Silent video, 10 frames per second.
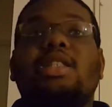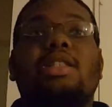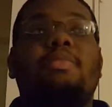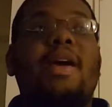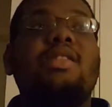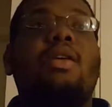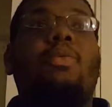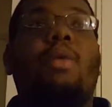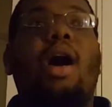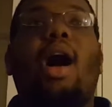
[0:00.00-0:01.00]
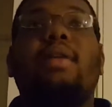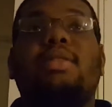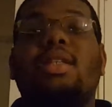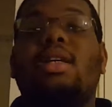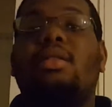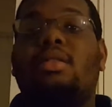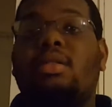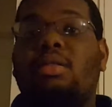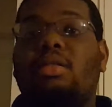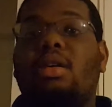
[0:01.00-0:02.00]
just based on what I've seen
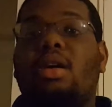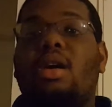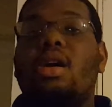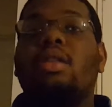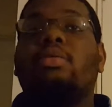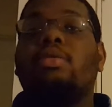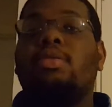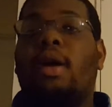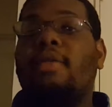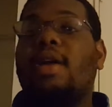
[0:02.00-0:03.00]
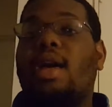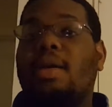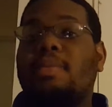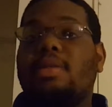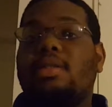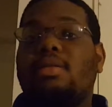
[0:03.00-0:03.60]
through 12 games.